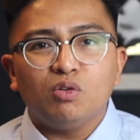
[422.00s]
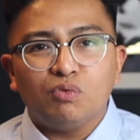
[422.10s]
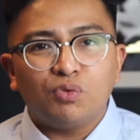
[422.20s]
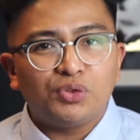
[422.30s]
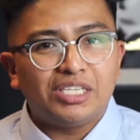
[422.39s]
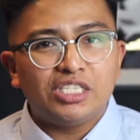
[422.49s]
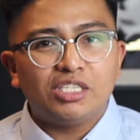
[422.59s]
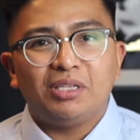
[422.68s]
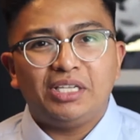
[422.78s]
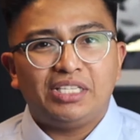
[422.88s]
for the
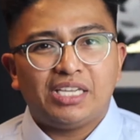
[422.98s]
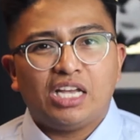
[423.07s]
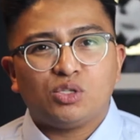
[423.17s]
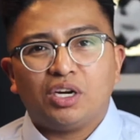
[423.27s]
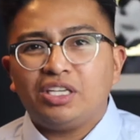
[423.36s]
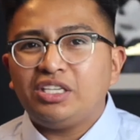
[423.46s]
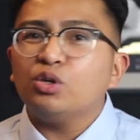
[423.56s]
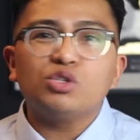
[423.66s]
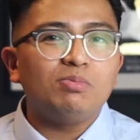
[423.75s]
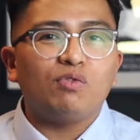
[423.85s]
disability tax credit
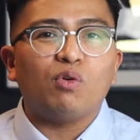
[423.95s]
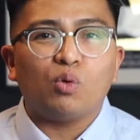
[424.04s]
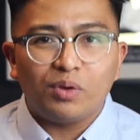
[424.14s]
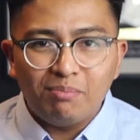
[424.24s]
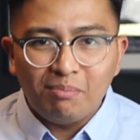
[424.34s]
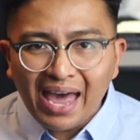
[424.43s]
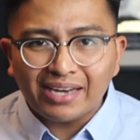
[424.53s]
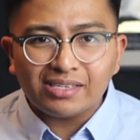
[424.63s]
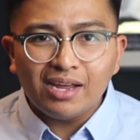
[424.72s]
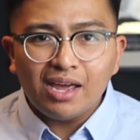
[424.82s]
years before we met,